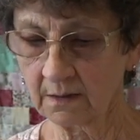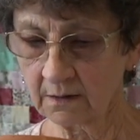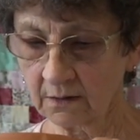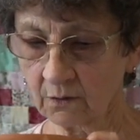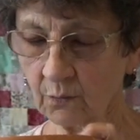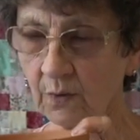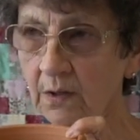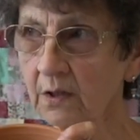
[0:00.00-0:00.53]

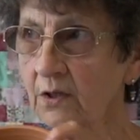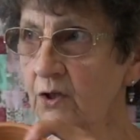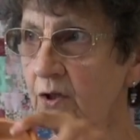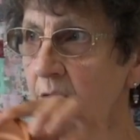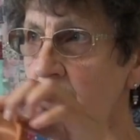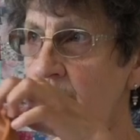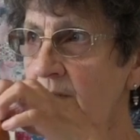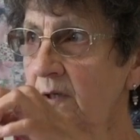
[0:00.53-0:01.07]
you really
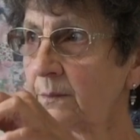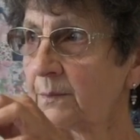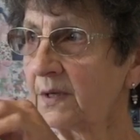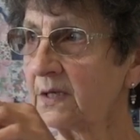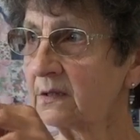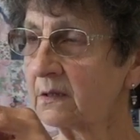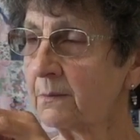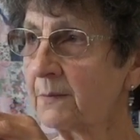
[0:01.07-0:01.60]
should put a
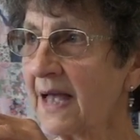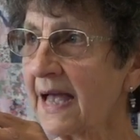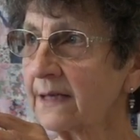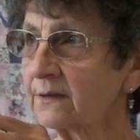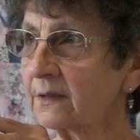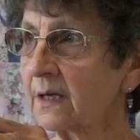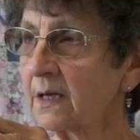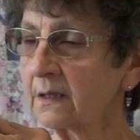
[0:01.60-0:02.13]
piece of
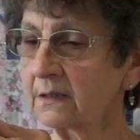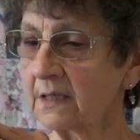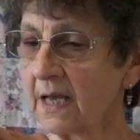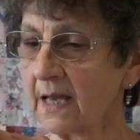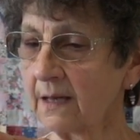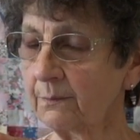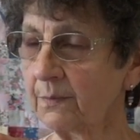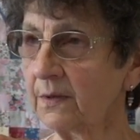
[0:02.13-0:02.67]
masking
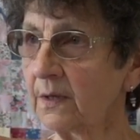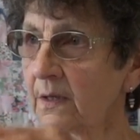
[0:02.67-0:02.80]
tape